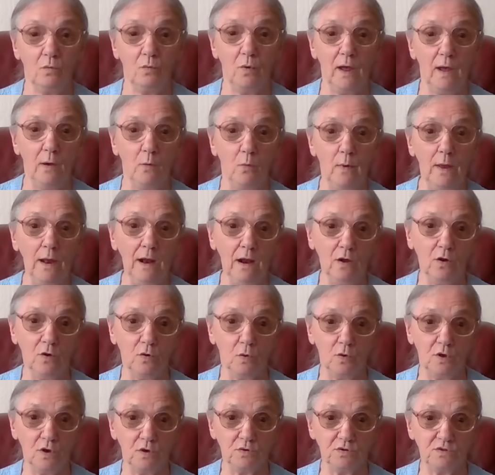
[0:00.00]
where
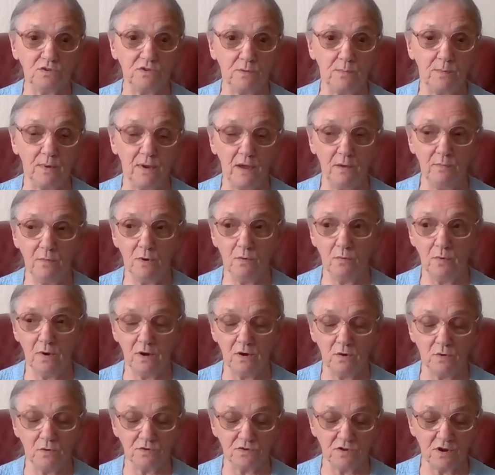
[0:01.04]
Wilko used to be, but
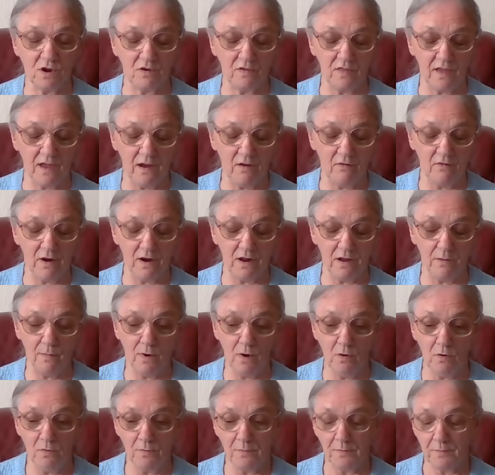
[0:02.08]
Wilko's not there
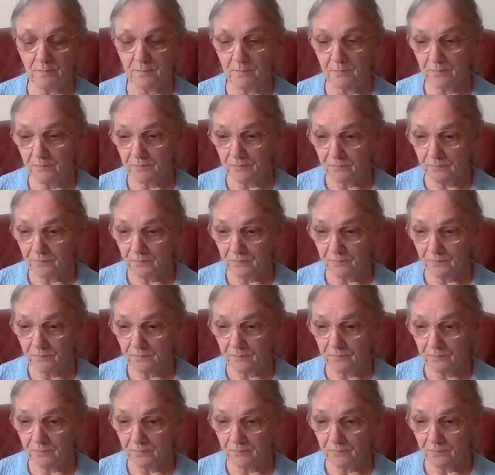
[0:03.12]
anymore.